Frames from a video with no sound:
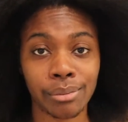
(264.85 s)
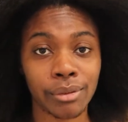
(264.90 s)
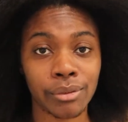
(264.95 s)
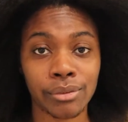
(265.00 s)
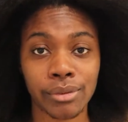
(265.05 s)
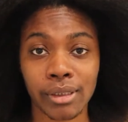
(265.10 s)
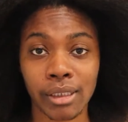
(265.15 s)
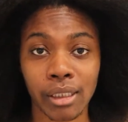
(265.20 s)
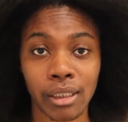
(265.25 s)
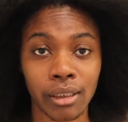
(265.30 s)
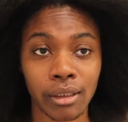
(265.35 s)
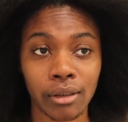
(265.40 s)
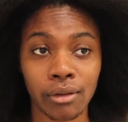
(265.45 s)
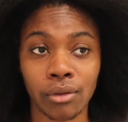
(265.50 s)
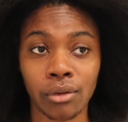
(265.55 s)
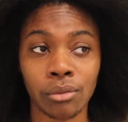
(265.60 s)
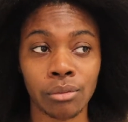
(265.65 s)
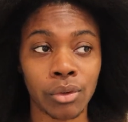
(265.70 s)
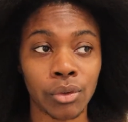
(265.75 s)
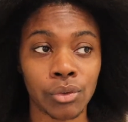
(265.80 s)
It was like
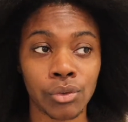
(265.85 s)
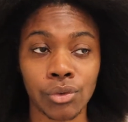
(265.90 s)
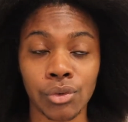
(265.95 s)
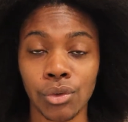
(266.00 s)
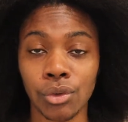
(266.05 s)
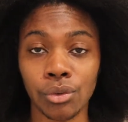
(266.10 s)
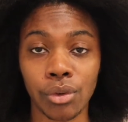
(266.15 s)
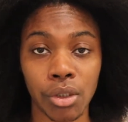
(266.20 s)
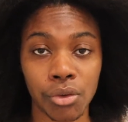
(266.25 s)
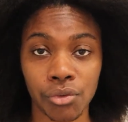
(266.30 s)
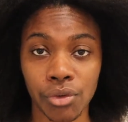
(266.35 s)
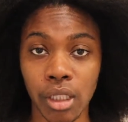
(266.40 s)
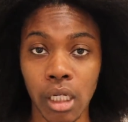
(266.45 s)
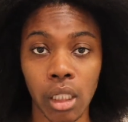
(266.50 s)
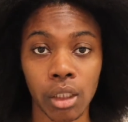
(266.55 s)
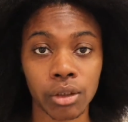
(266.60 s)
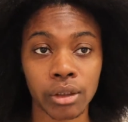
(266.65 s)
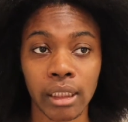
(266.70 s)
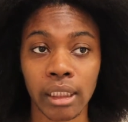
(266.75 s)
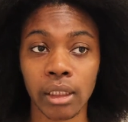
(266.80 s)
almost
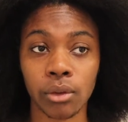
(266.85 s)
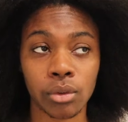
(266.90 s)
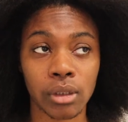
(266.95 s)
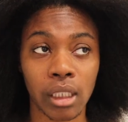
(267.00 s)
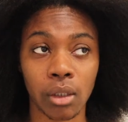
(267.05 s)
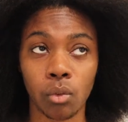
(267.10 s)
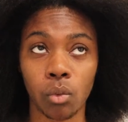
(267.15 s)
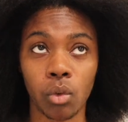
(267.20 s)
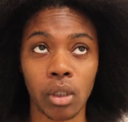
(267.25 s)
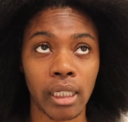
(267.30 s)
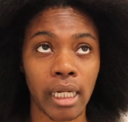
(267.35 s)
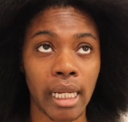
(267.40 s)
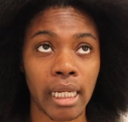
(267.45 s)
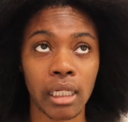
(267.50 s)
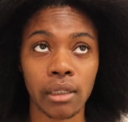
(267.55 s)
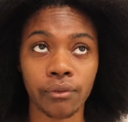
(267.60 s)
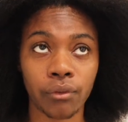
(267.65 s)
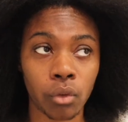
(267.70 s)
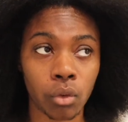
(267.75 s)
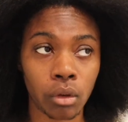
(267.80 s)
$200. I think it was like
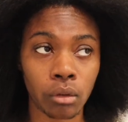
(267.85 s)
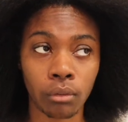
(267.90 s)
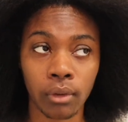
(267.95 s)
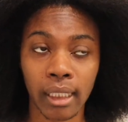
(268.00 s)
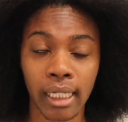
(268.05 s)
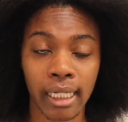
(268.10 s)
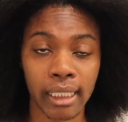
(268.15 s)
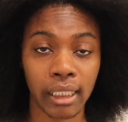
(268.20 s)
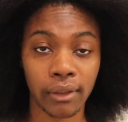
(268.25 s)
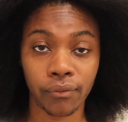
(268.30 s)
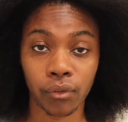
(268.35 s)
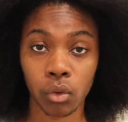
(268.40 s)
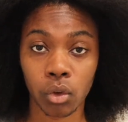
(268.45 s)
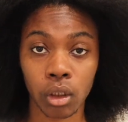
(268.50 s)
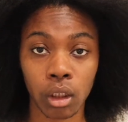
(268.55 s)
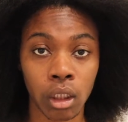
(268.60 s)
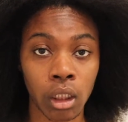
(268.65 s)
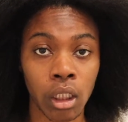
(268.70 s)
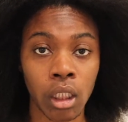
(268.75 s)
$184, $194.